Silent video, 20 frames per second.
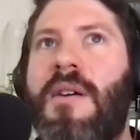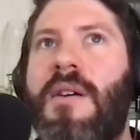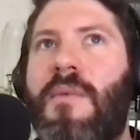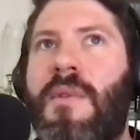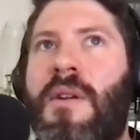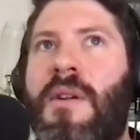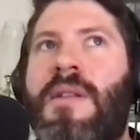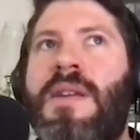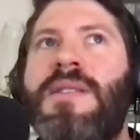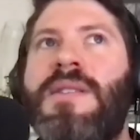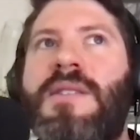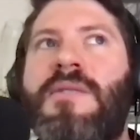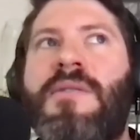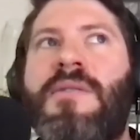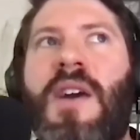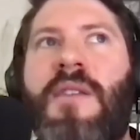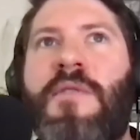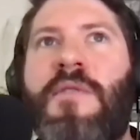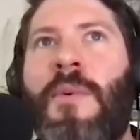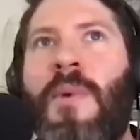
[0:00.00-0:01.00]
We don't
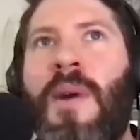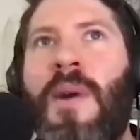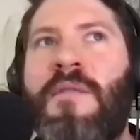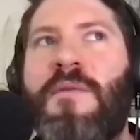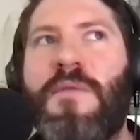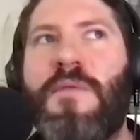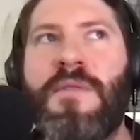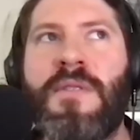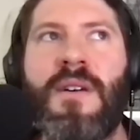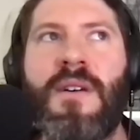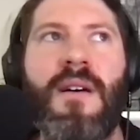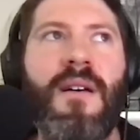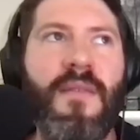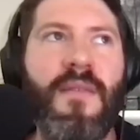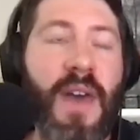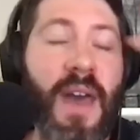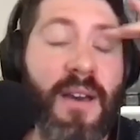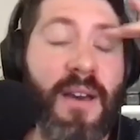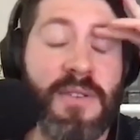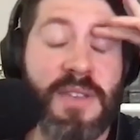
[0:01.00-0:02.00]
necessarily have to wait for the
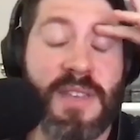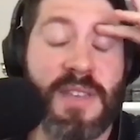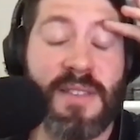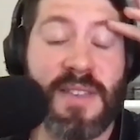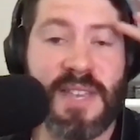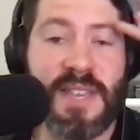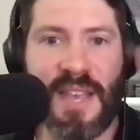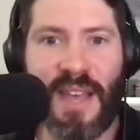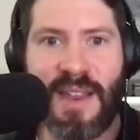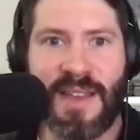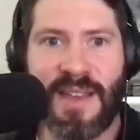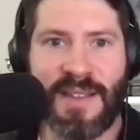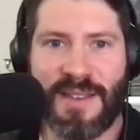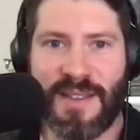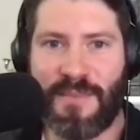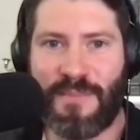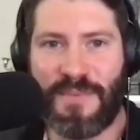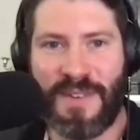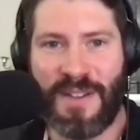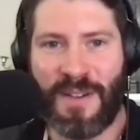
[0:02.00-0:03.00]
House and the Senate
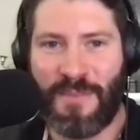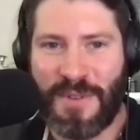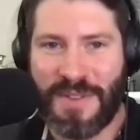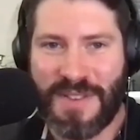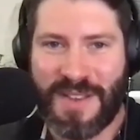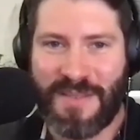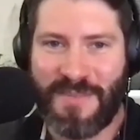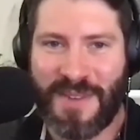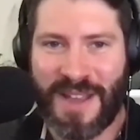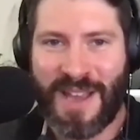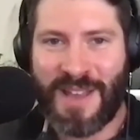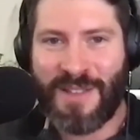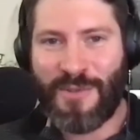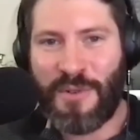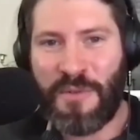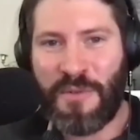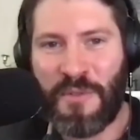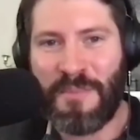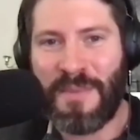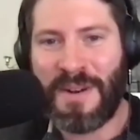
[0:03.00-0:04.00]
to put something together
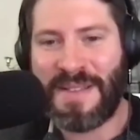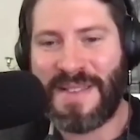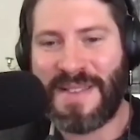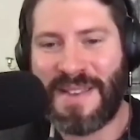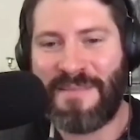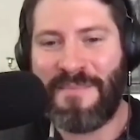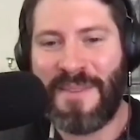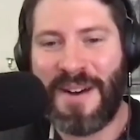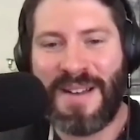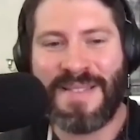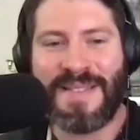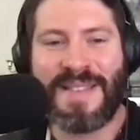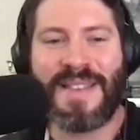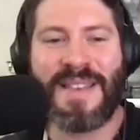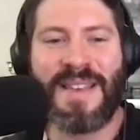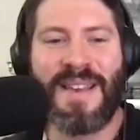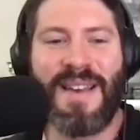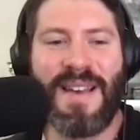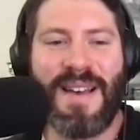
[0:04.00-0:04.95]
over months and months.